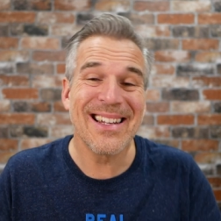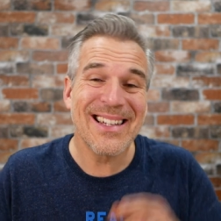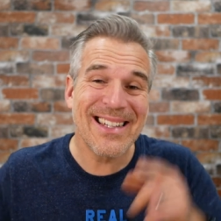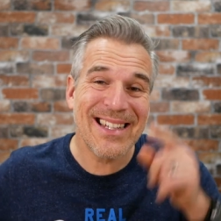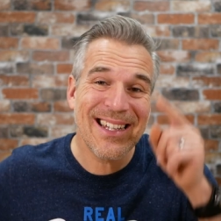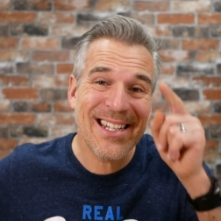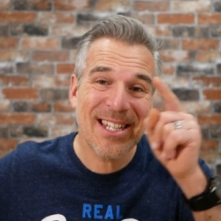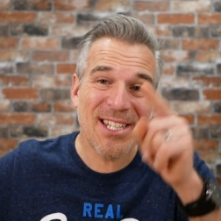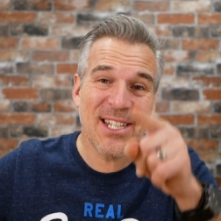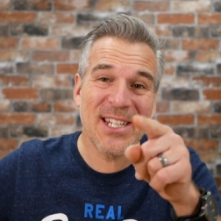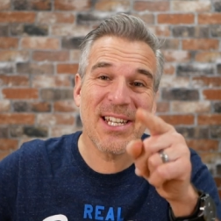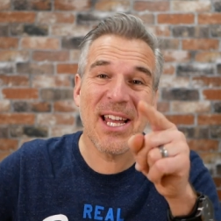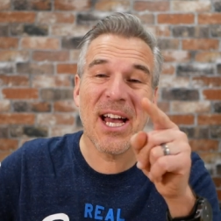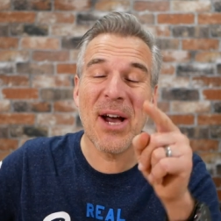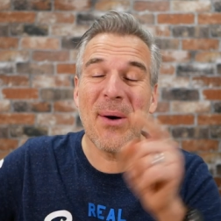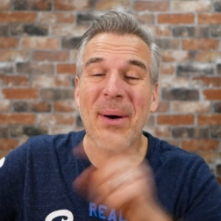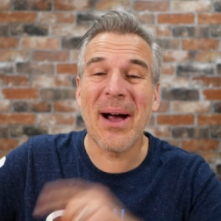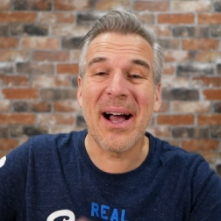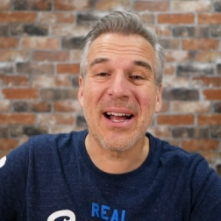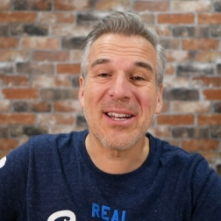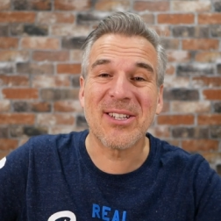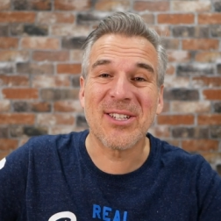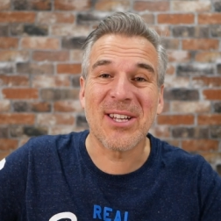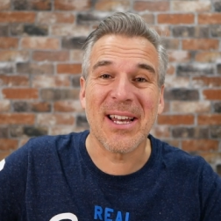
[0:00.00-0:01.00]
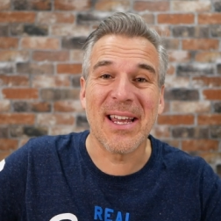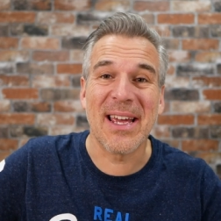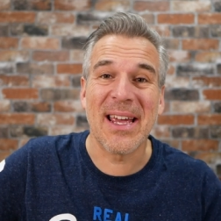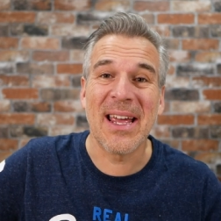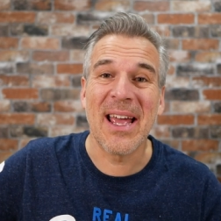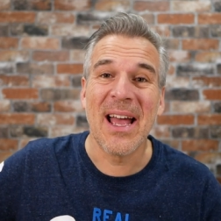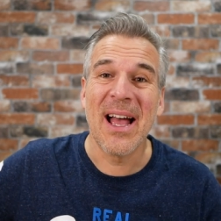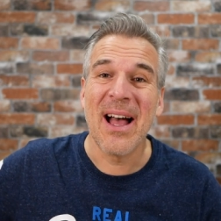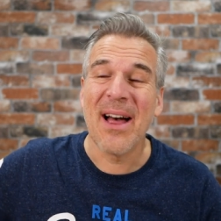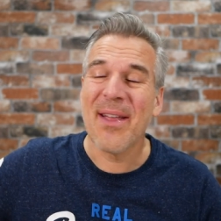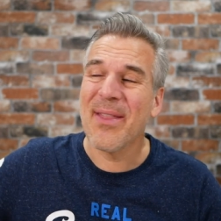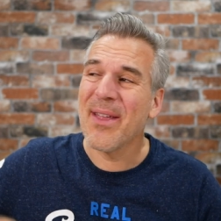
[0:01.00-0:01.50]
Did you know
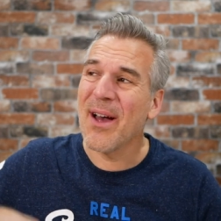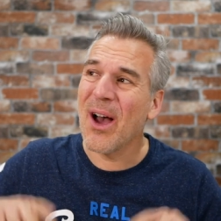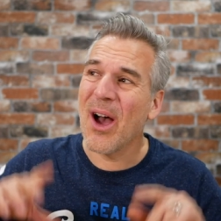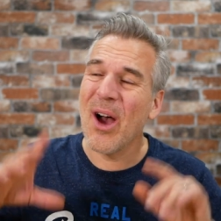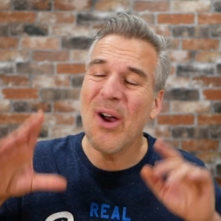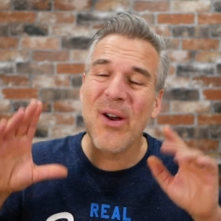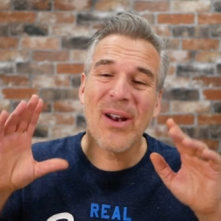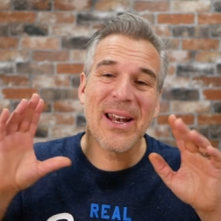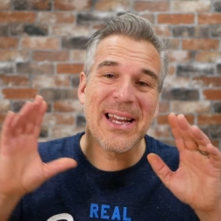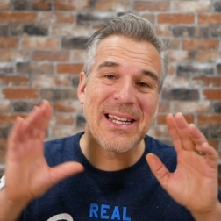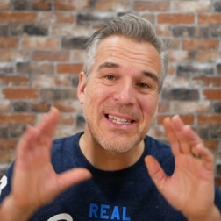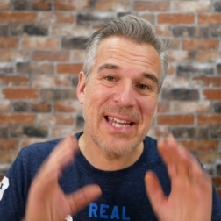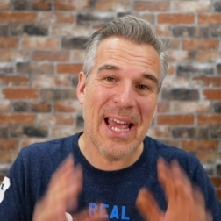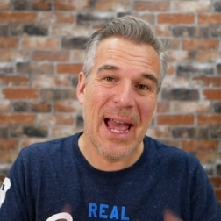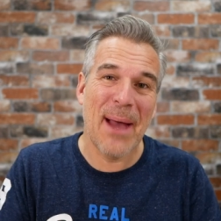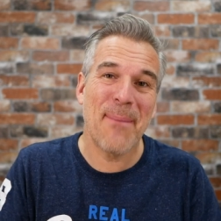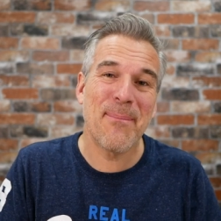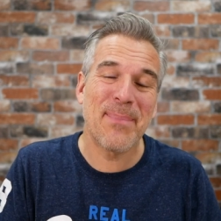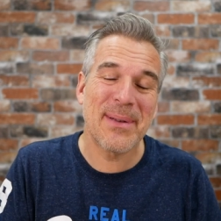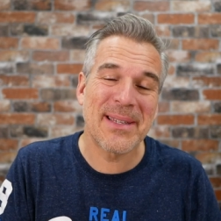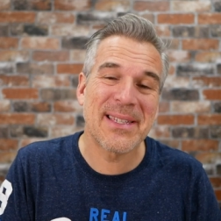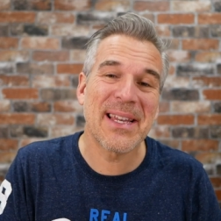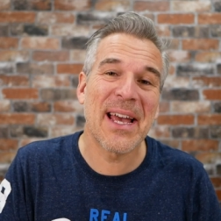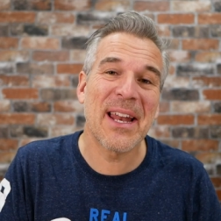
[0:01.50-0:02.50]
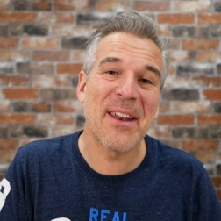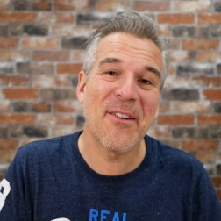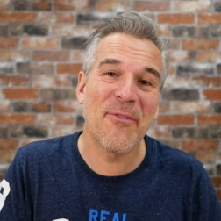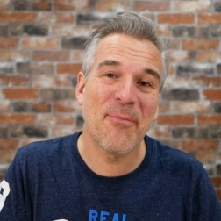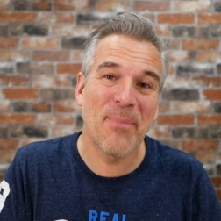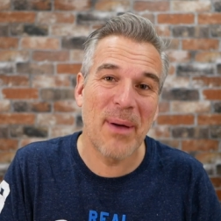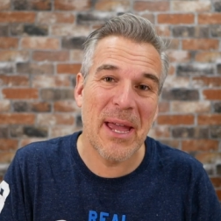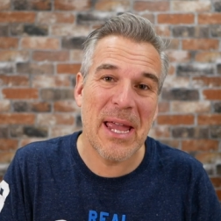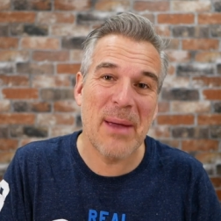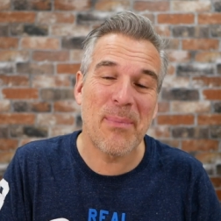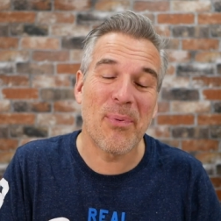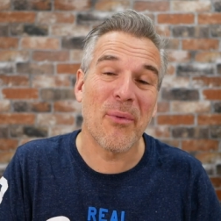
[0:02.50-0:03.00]
actually that only ten percent of
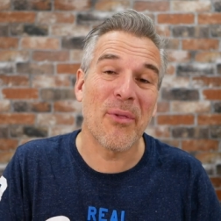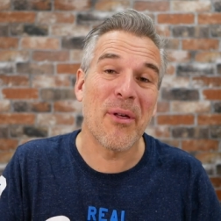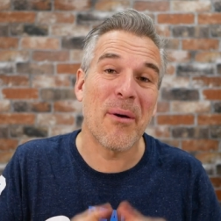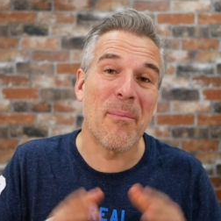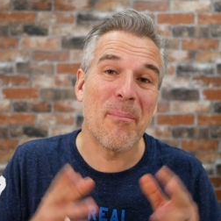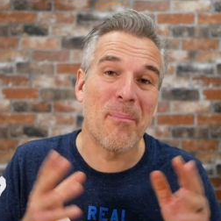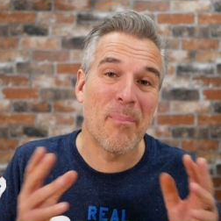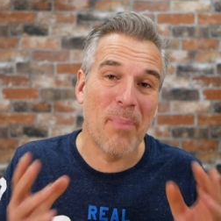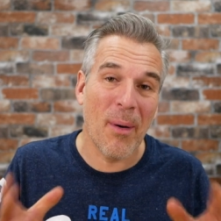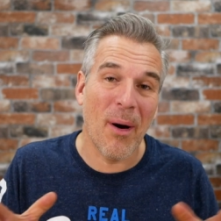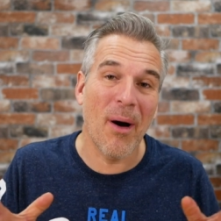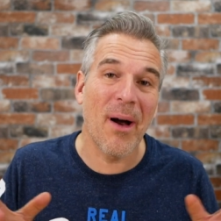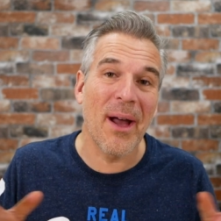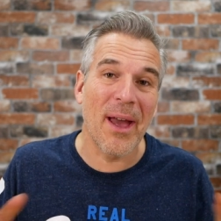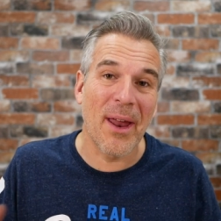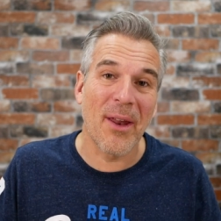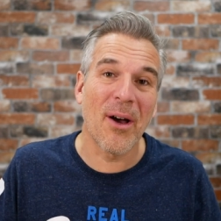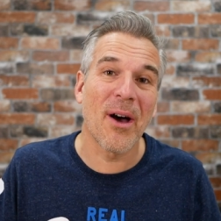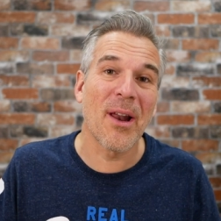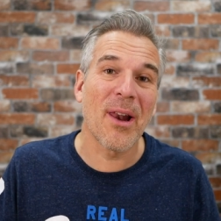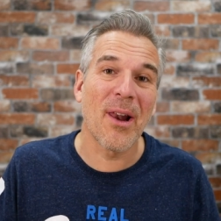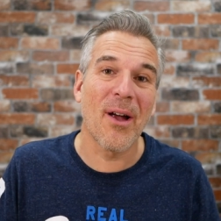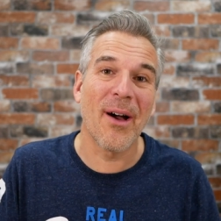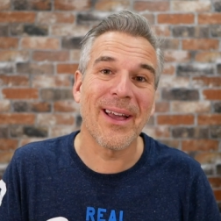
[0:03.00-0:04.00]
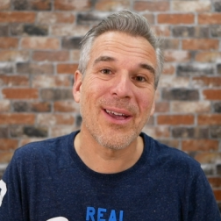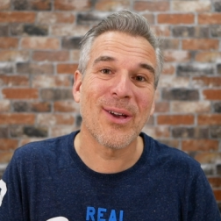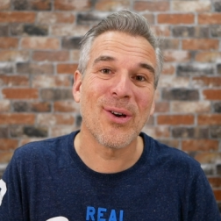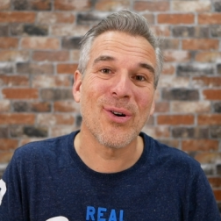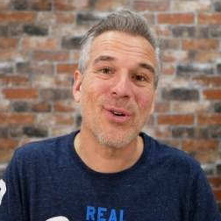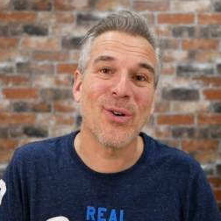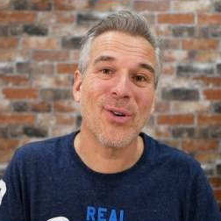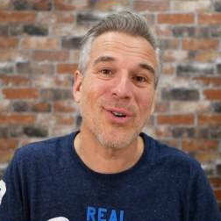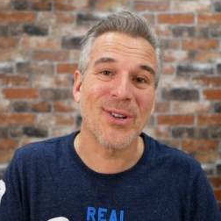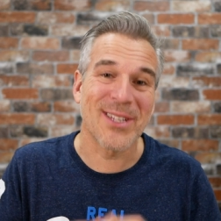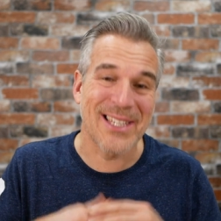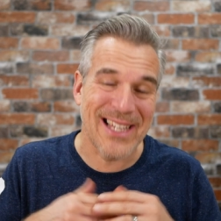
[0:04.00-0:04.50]
people that buy an online
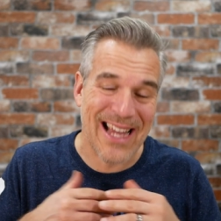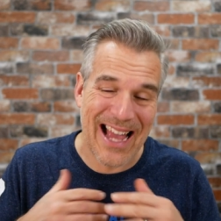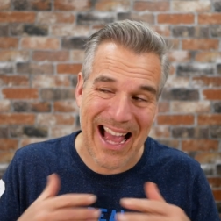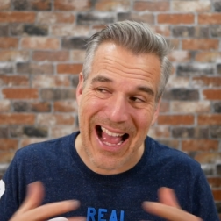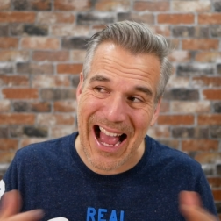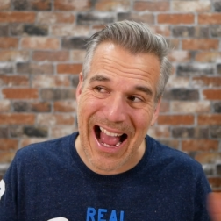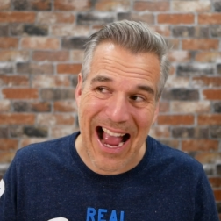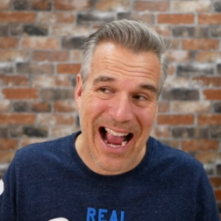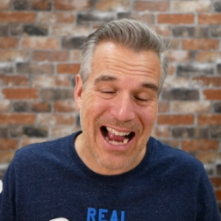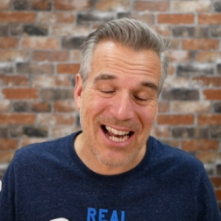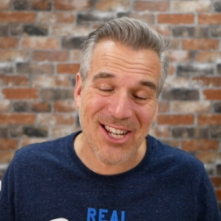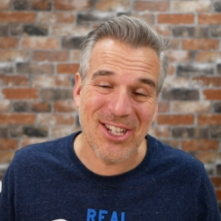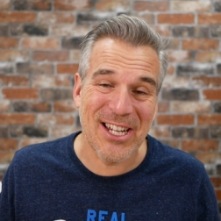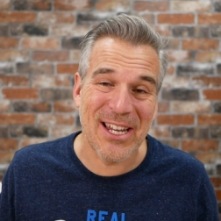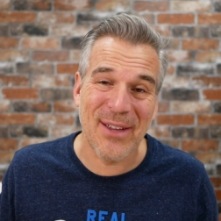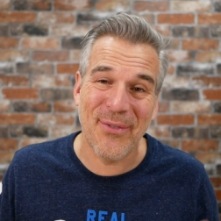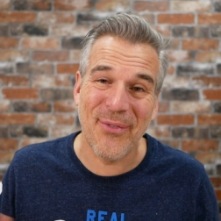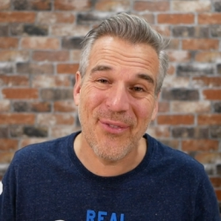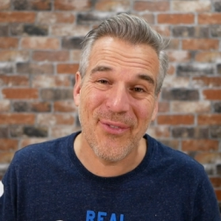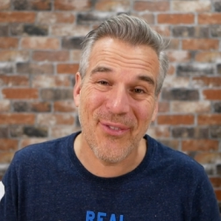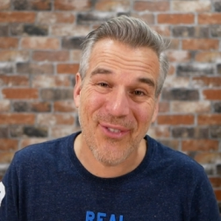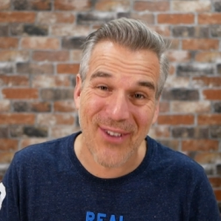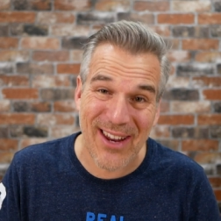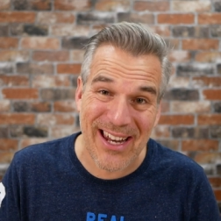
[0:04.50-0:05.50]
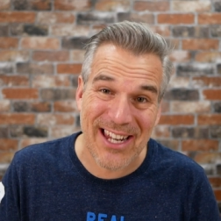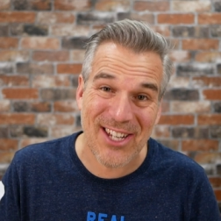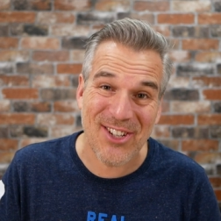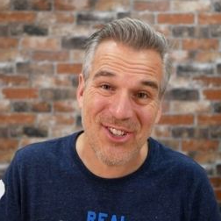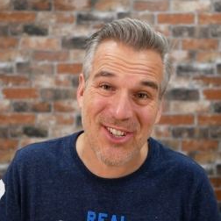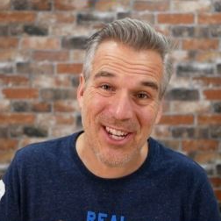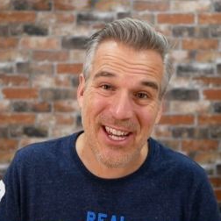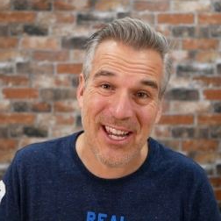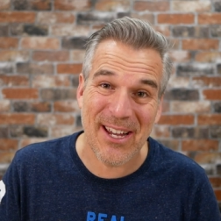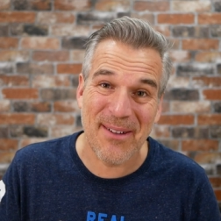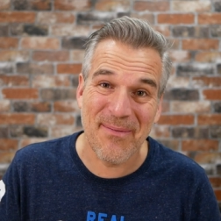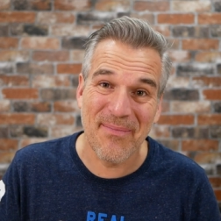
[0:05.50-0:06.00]
course actually finish
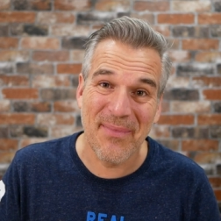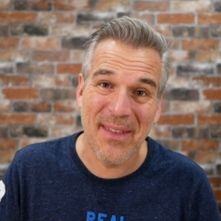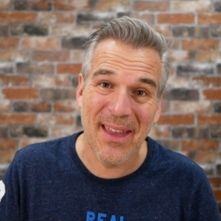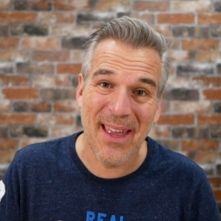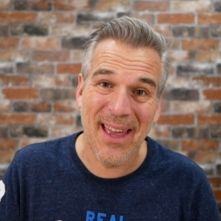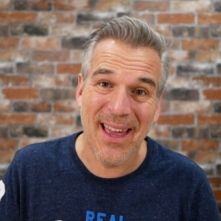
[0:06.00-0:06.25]
it?